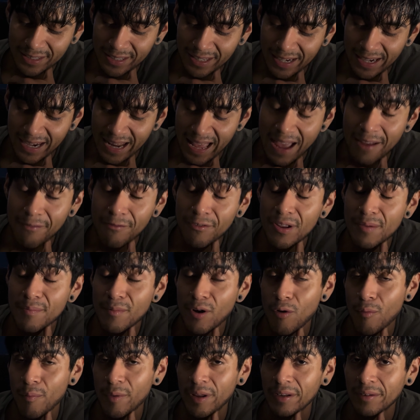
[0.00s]
in every
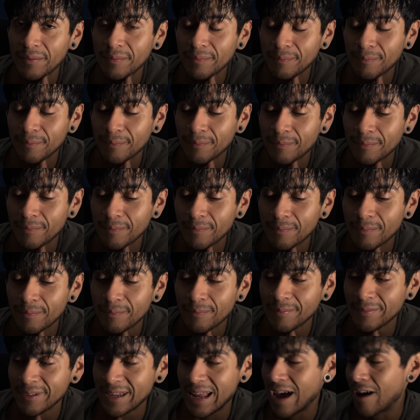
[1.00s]
moment.
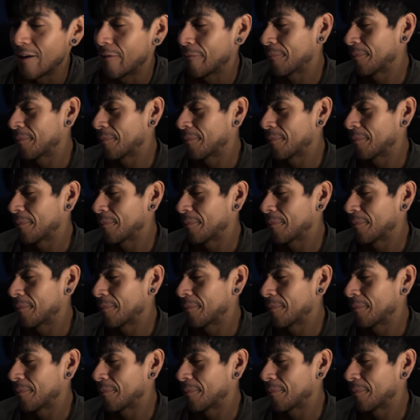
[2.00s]
Now,